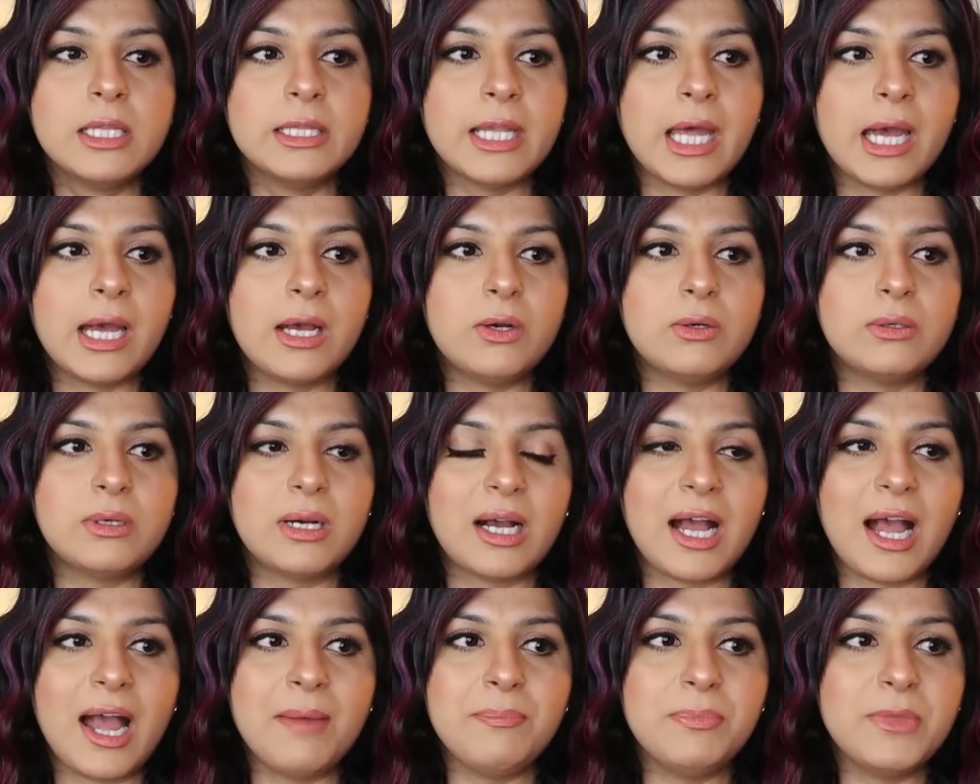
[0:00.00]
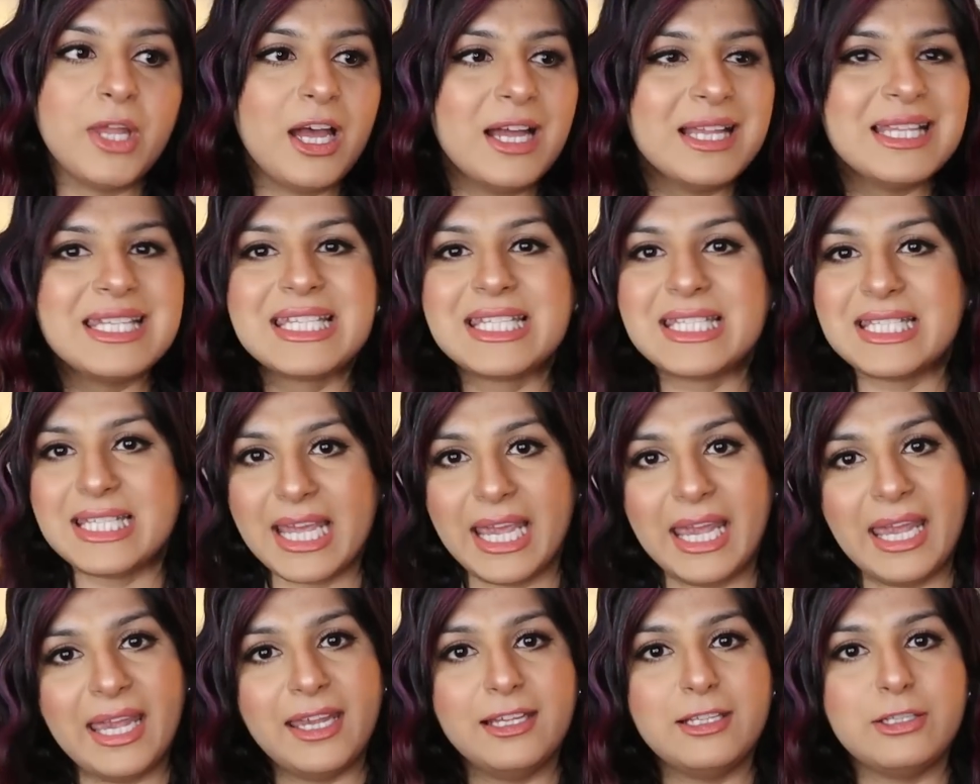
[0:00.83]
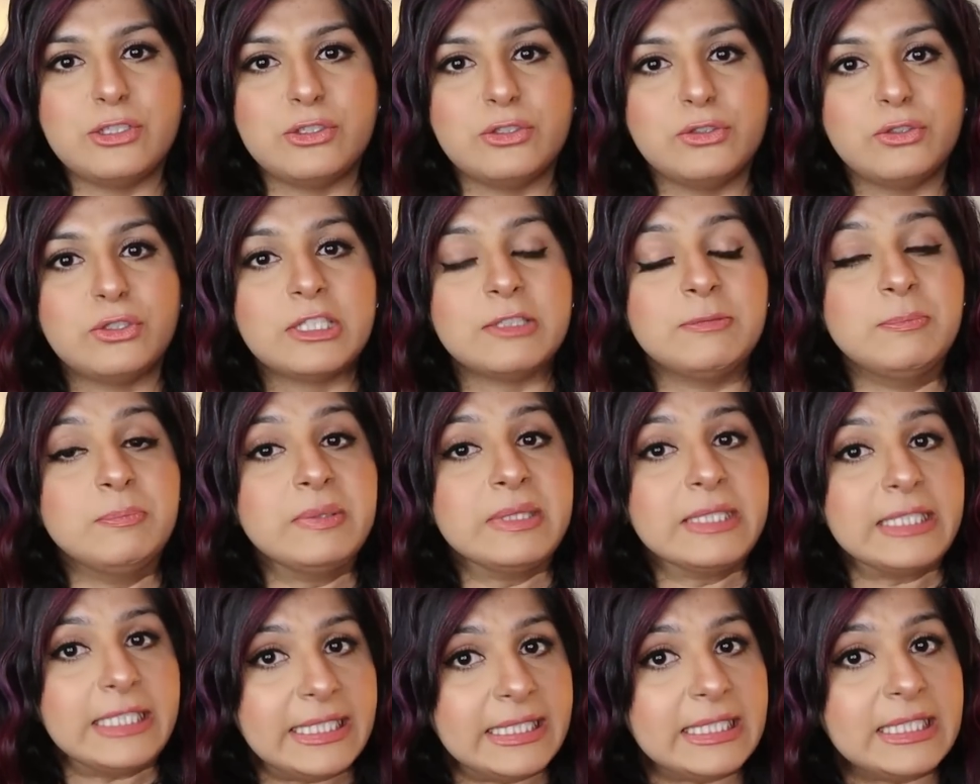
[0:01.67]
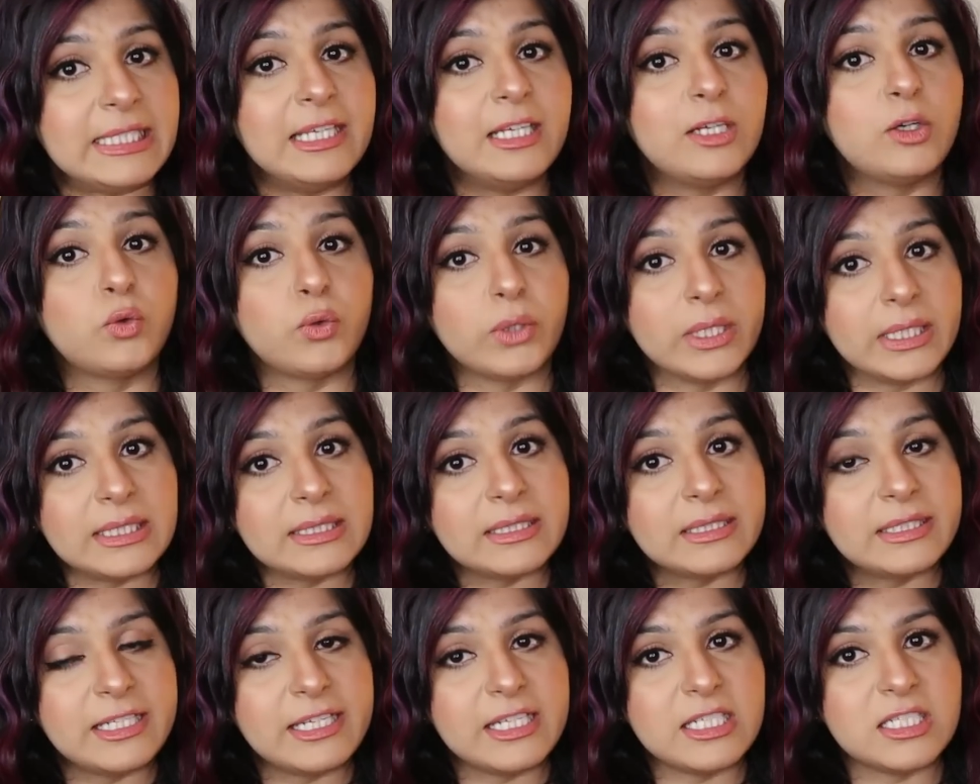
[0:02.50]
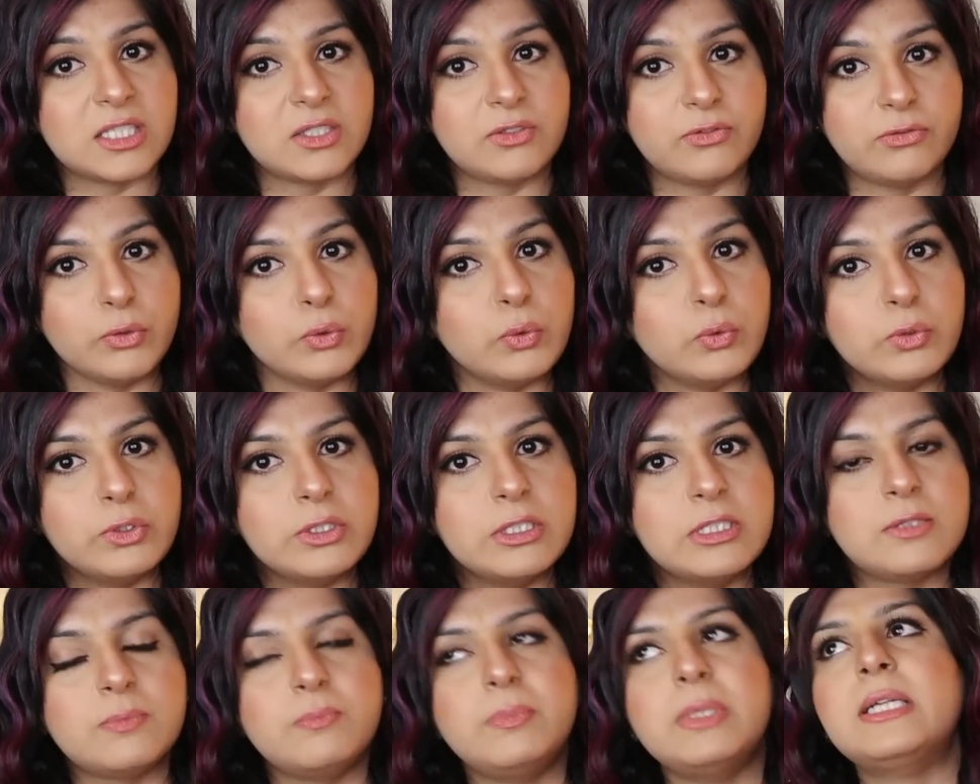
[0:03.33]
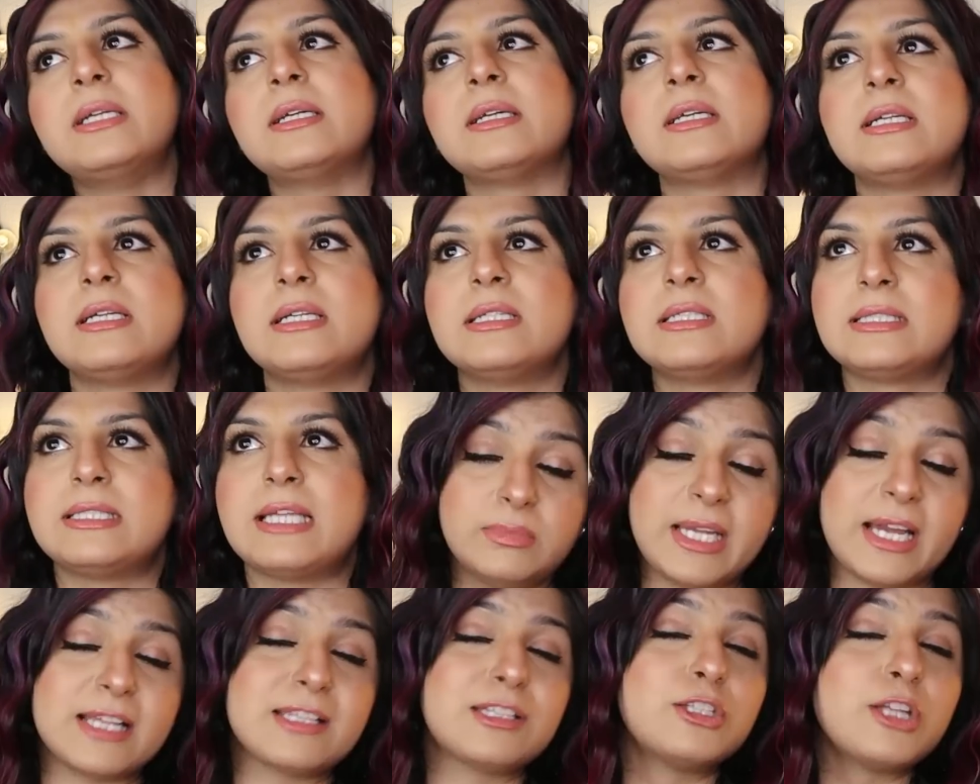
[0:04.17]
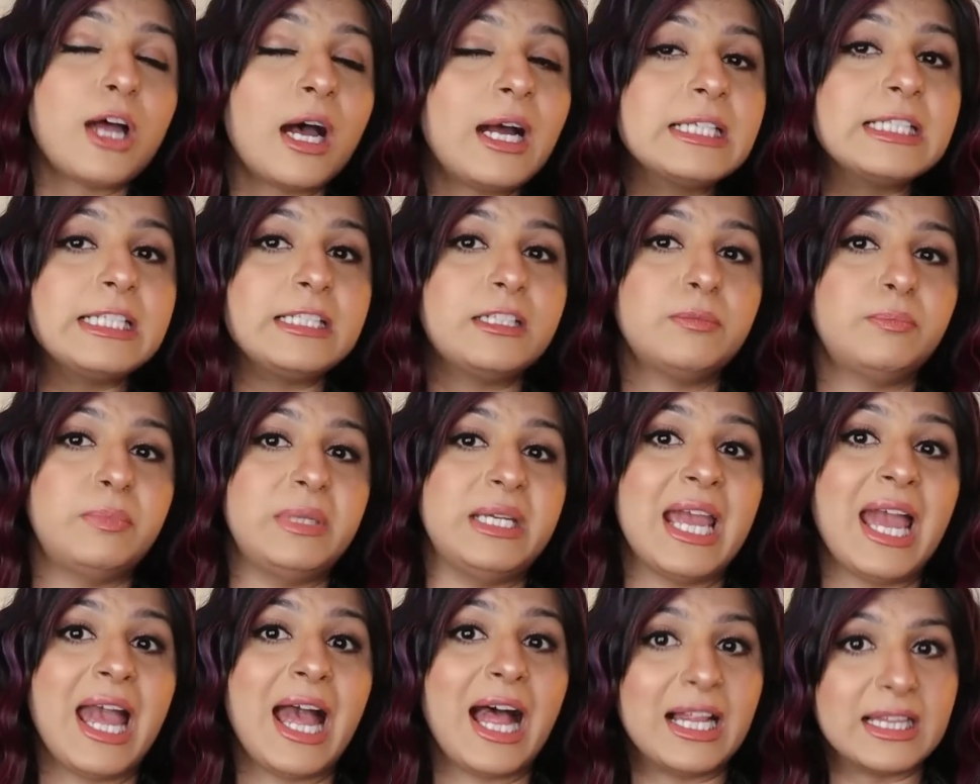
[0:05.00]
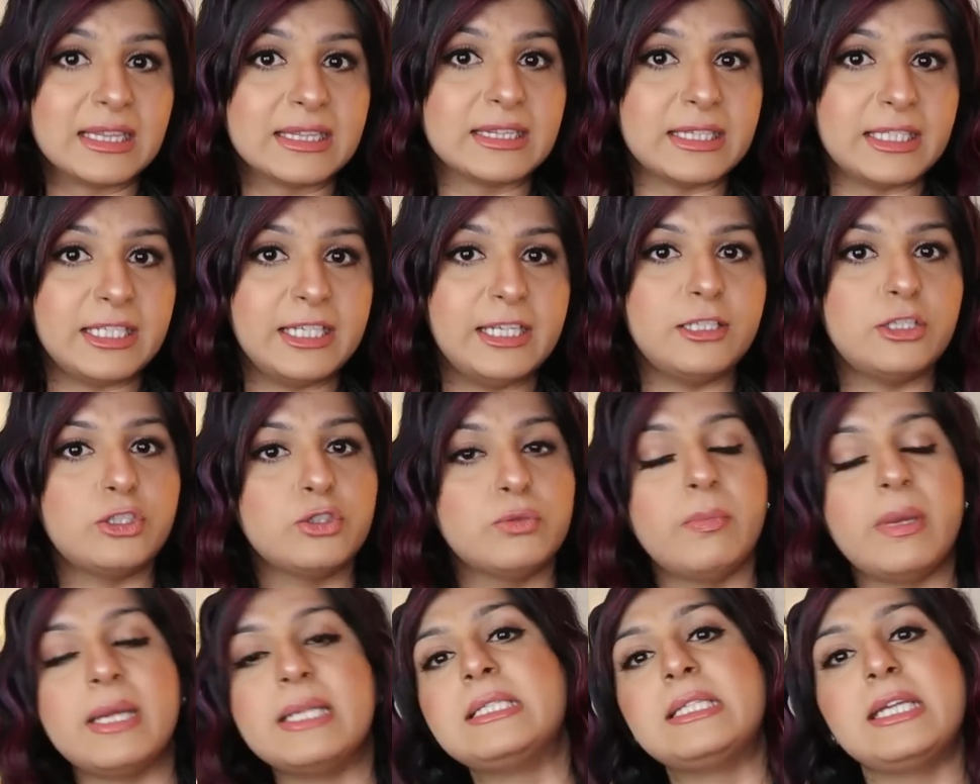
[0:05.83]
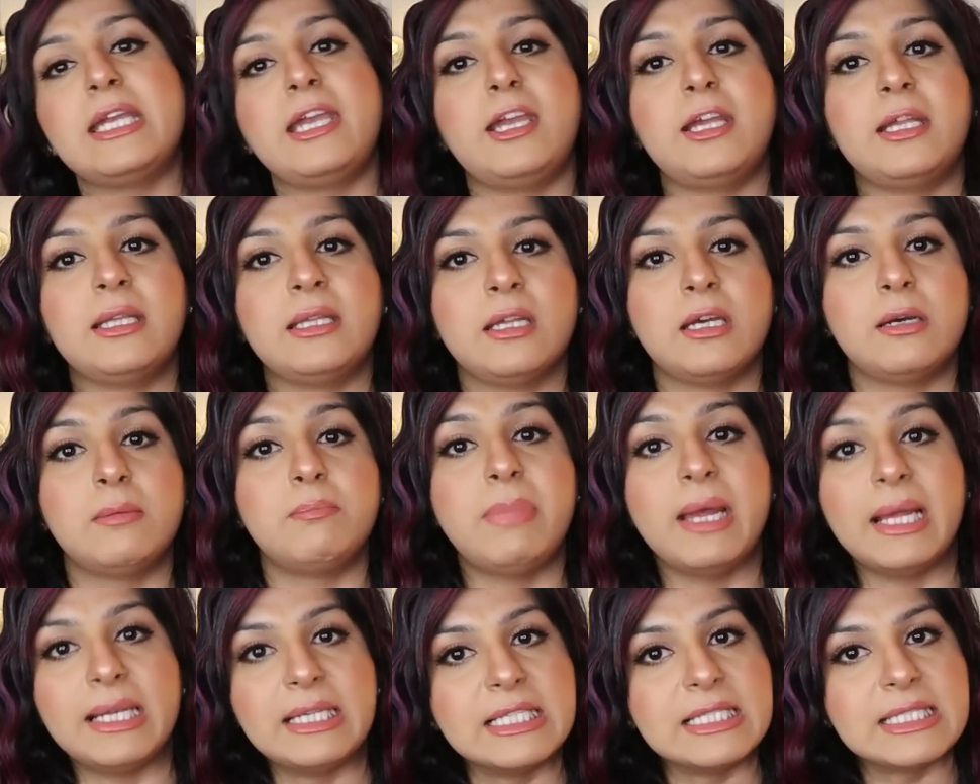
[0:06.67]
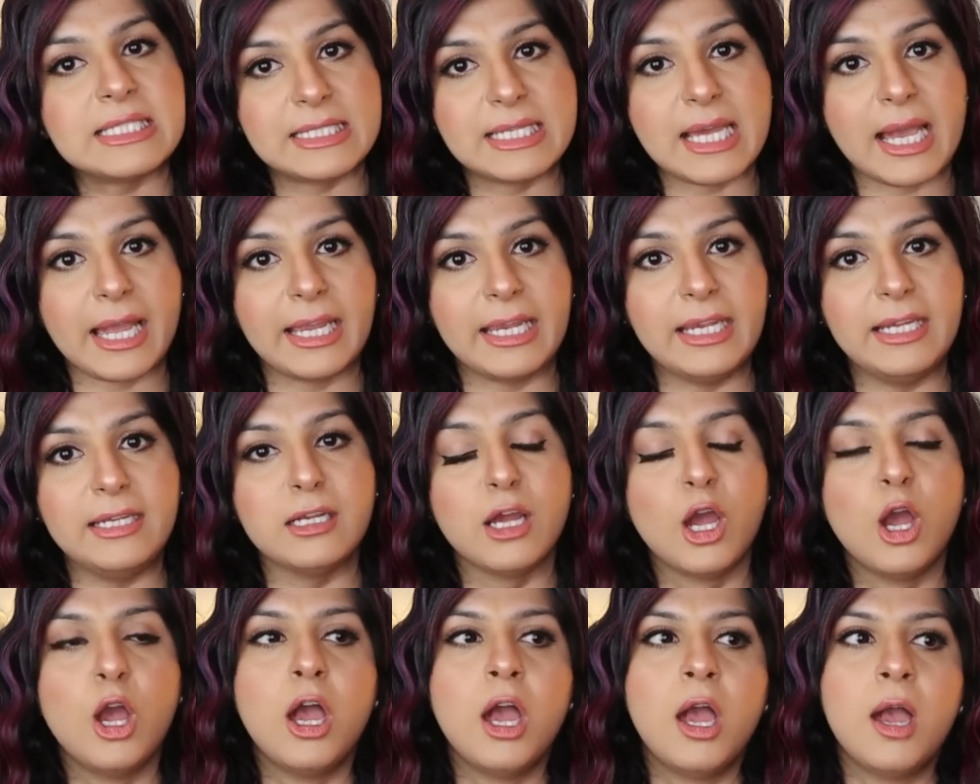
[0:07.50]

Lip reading: Now, I'm not saying to completely quit these foods, because that's not going to be healthy to maintain a balanced diet,